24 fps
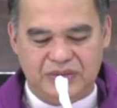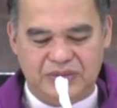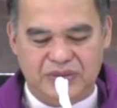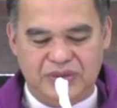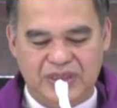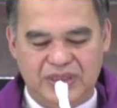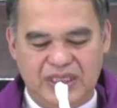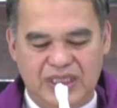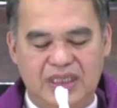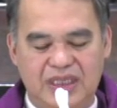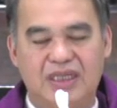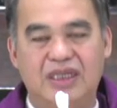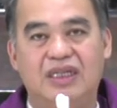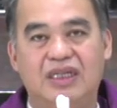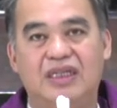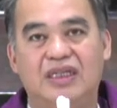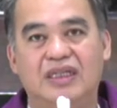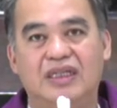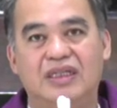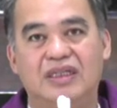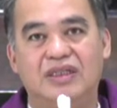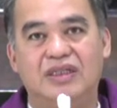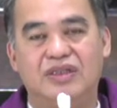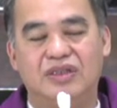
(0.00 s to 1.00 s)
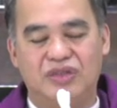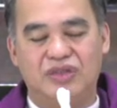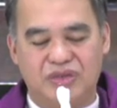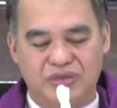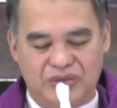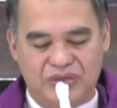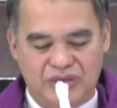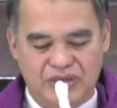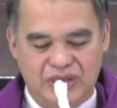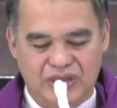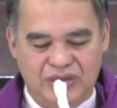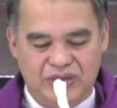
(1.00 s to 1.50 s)
we
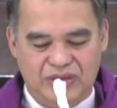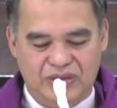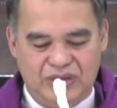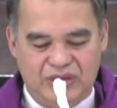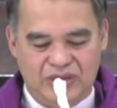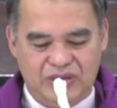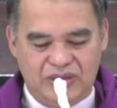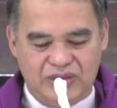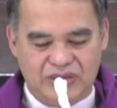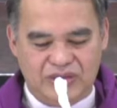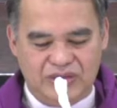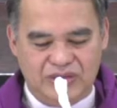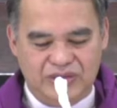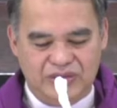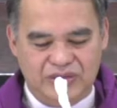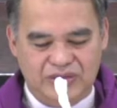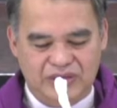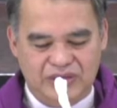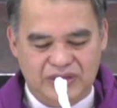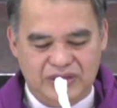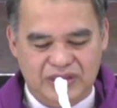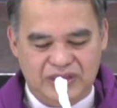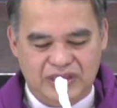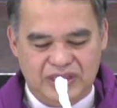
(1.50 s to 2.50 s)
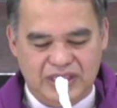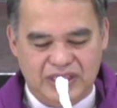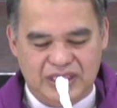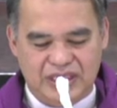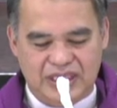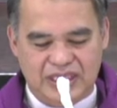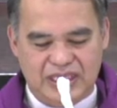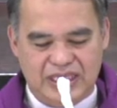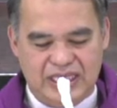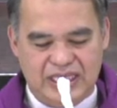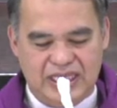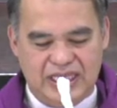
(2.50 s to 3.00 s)
should know also
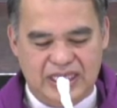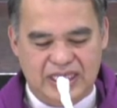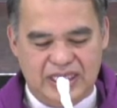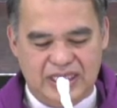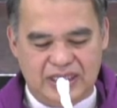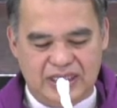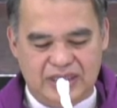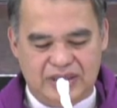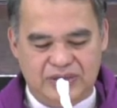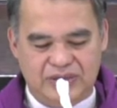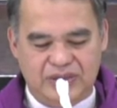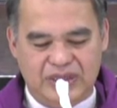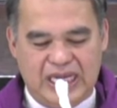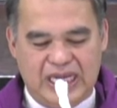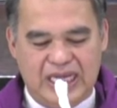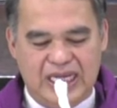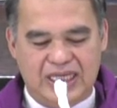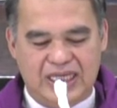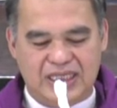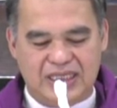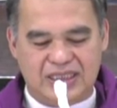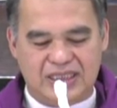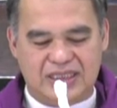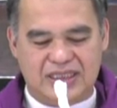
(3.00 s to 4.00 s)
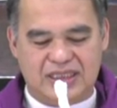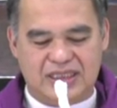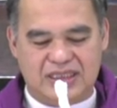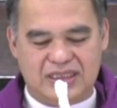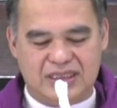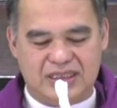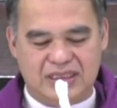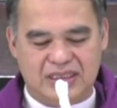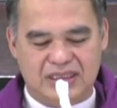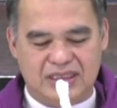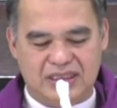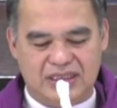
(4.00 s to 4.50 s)
that to
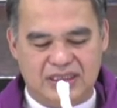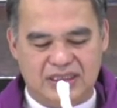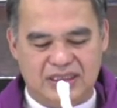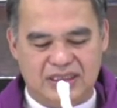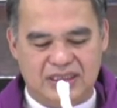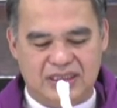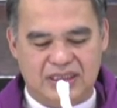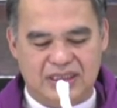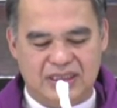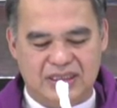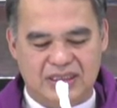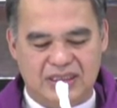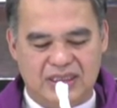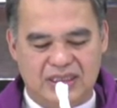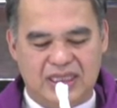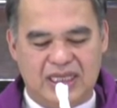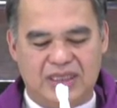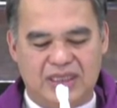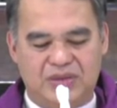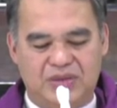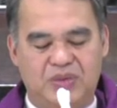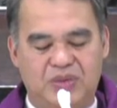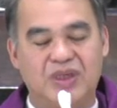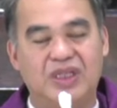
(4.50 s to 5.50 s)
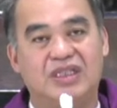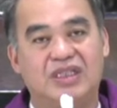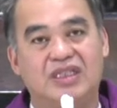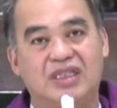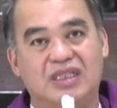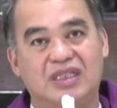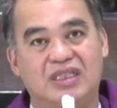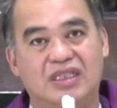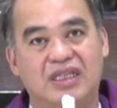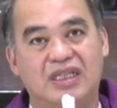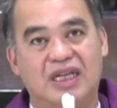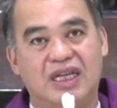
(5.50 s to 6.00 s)
ask that which
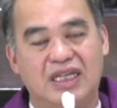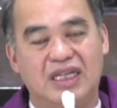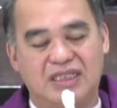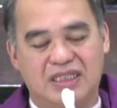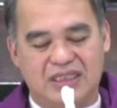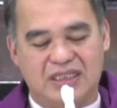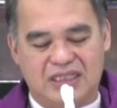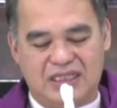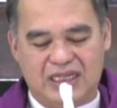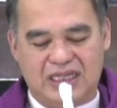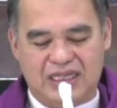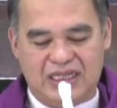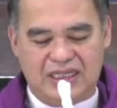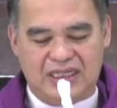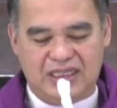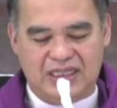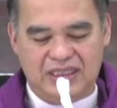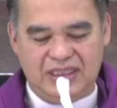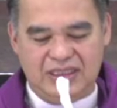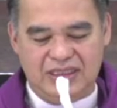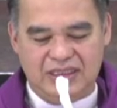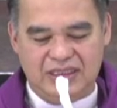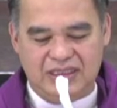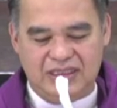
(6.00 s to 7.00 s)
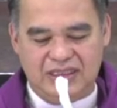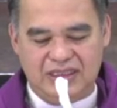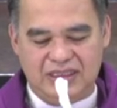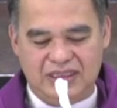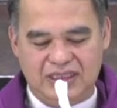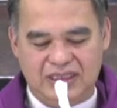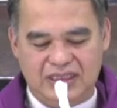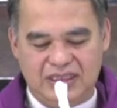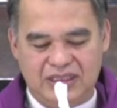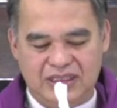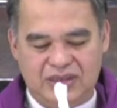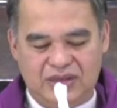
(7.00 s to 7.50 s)
is necessary
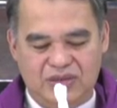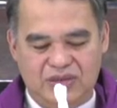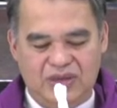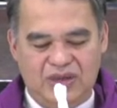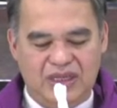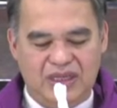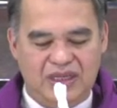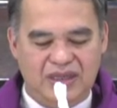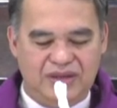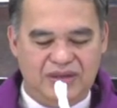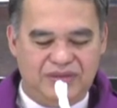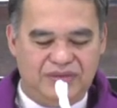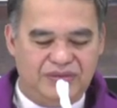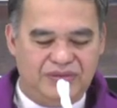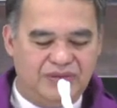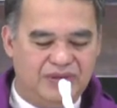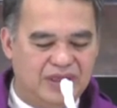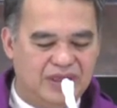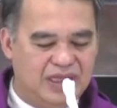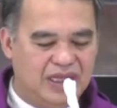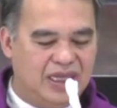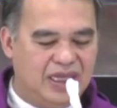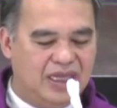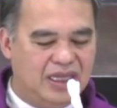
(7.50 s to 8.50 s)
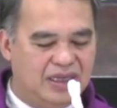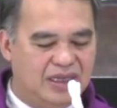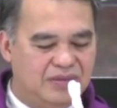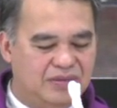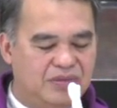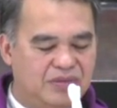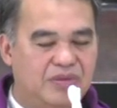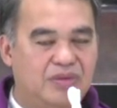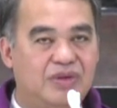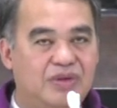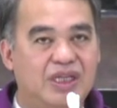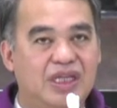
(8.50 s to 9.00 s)
to live
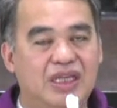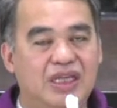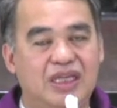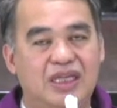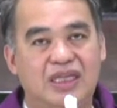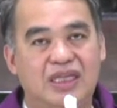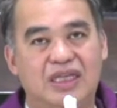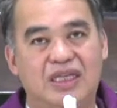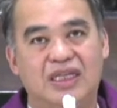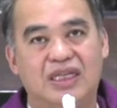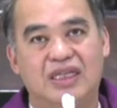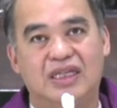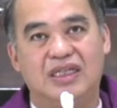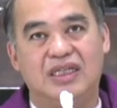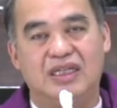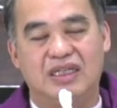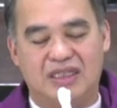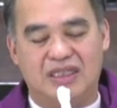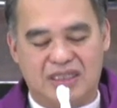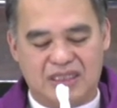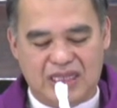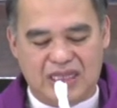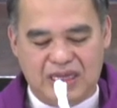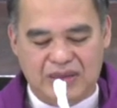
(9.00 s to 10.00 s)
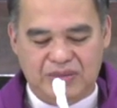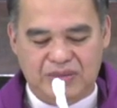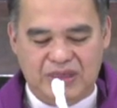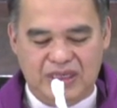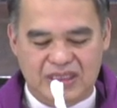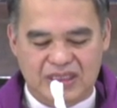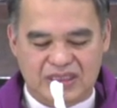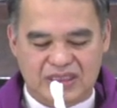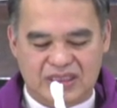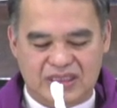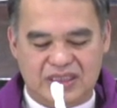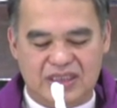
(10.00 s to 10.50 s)
and
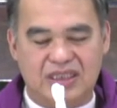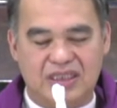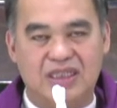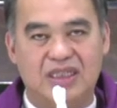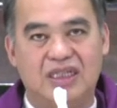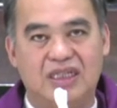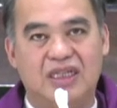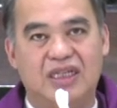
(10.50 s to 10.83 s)
re-establish